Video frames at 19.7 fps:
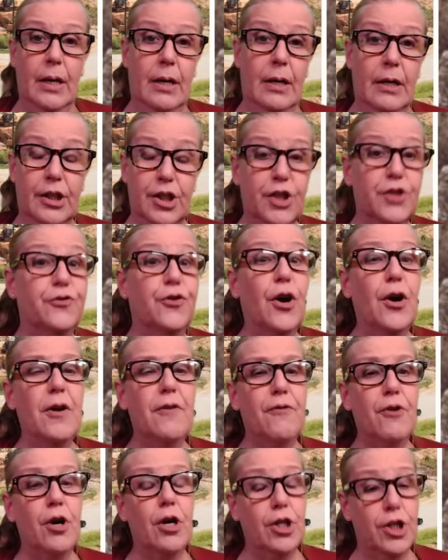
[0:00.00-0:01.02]
and she's very
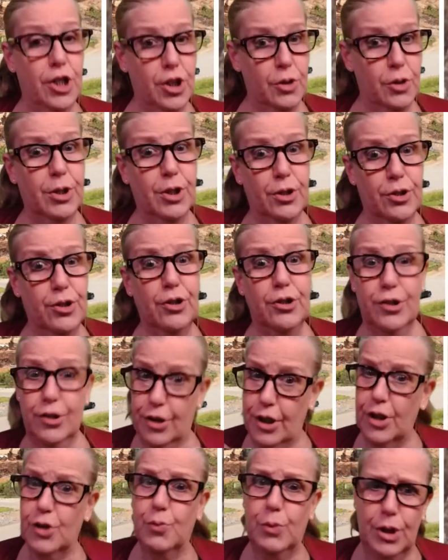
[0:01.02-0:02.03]
very. She's one of those girls that
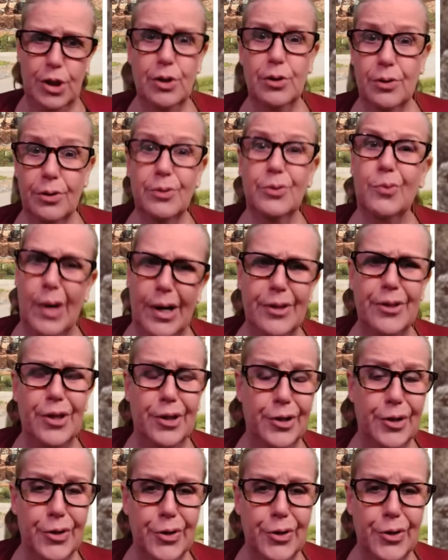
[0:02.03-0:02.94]
does what the right thing to